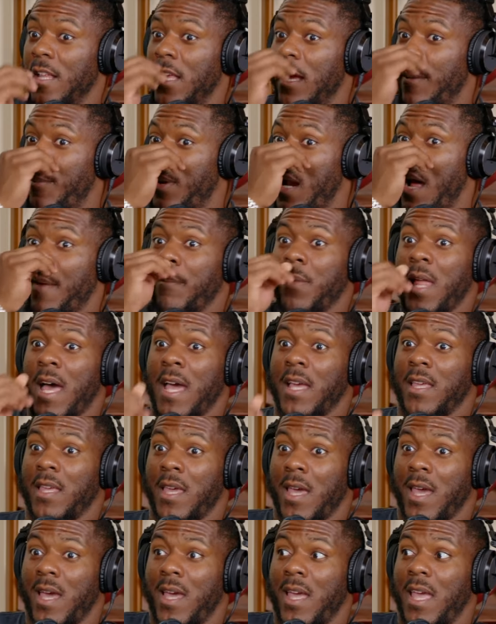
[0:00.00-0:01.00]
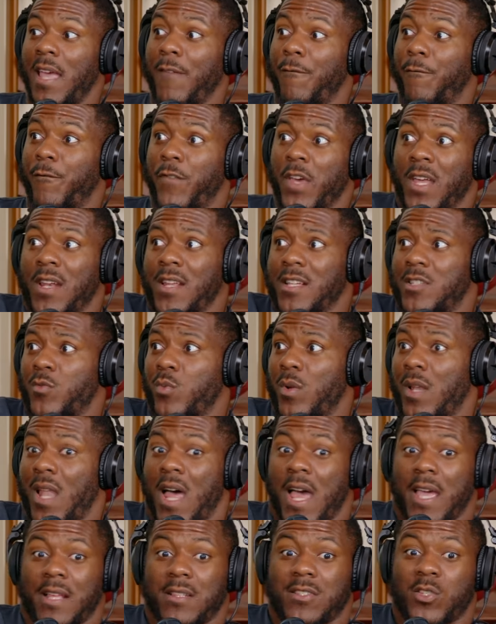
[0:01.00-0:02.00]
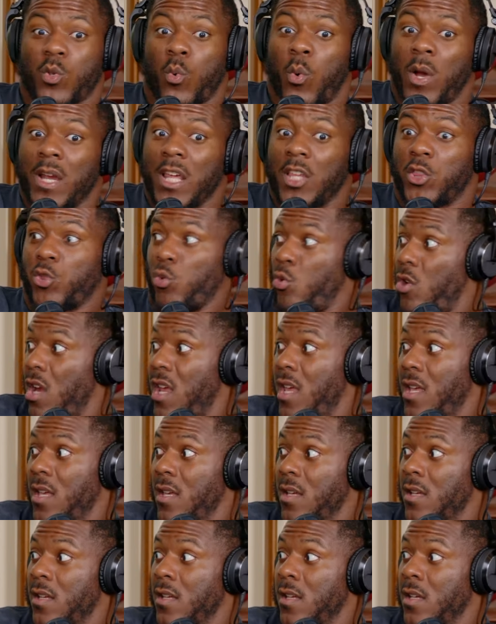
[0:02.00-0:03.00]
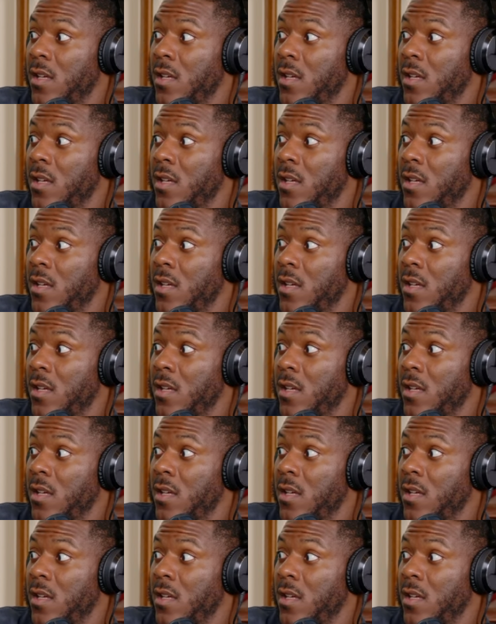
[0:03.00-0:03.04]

But I'm like, yeah, he finished with like 23.